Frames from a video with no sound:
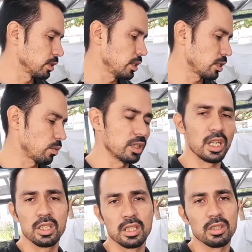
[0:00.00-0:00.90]

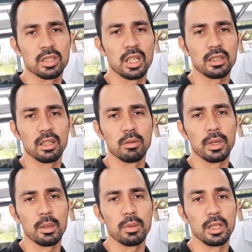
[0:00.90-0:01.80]
EJ20K still suck though, in
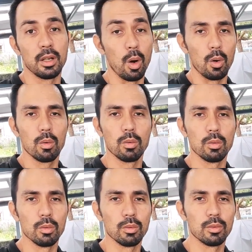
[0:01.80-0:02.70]
my opinion.
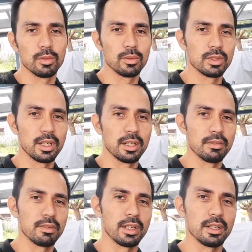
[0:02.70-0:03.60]
Oh,
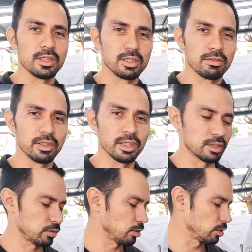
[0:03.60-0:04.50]
sorry if I hurt your
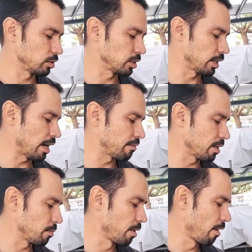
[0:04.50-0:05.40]
feelings for those who still have
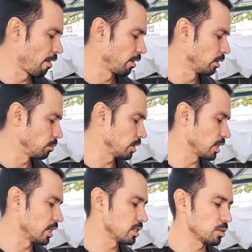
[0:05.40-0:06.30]
them,
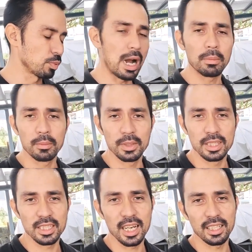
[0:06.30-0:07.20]
because the problem
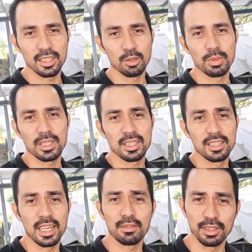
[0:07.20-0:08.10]
is not your
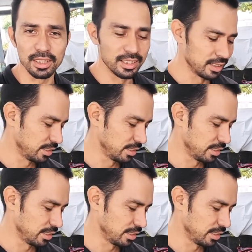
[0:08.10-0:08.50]
pistons ever.